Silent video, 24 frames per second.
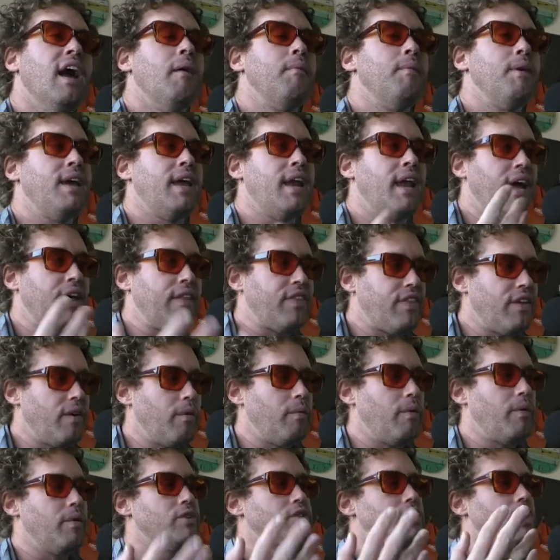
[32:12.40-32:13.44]
I mean, I think
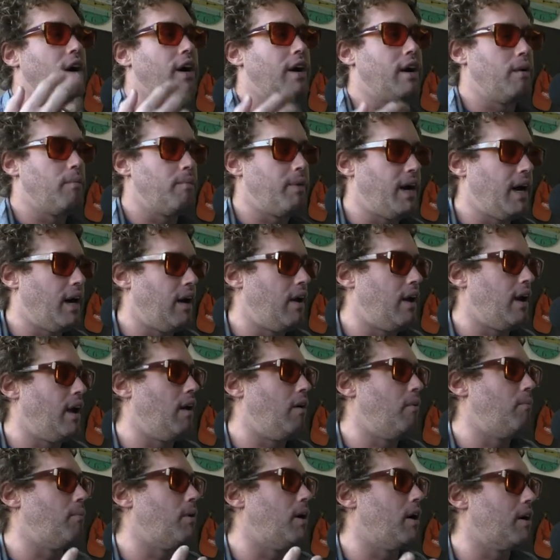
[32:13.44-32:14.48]
we were talking about
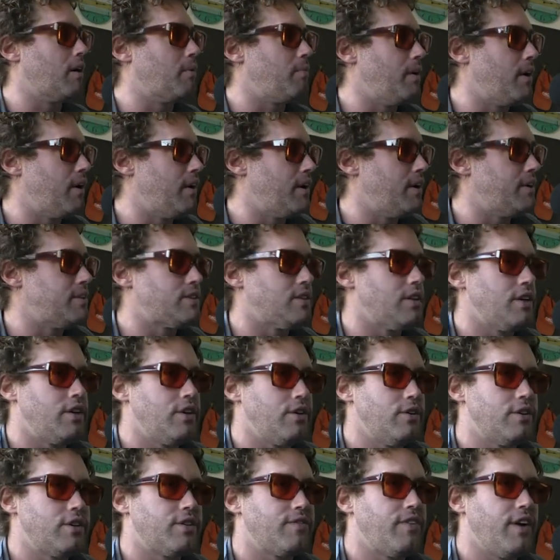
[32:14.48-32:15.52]
how Mark Maron isn't a
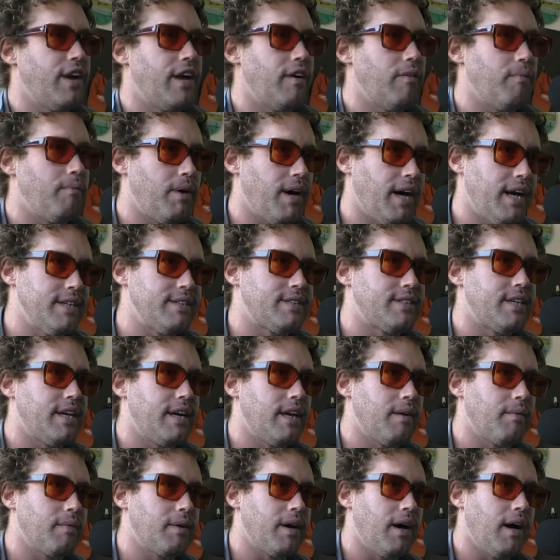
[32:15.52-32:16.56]
huge fan of my
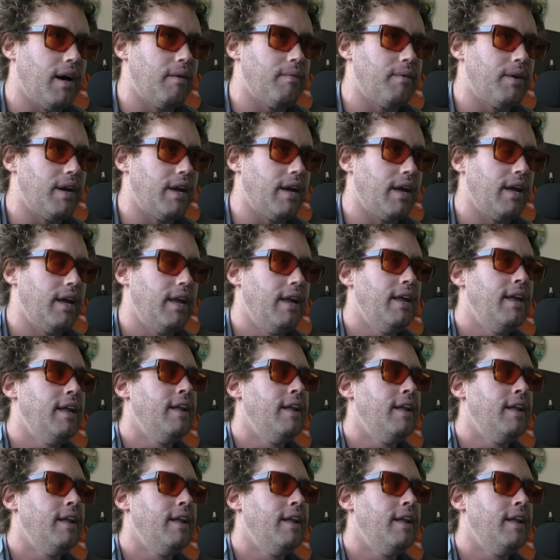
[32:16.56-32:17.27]
stand-up comedy,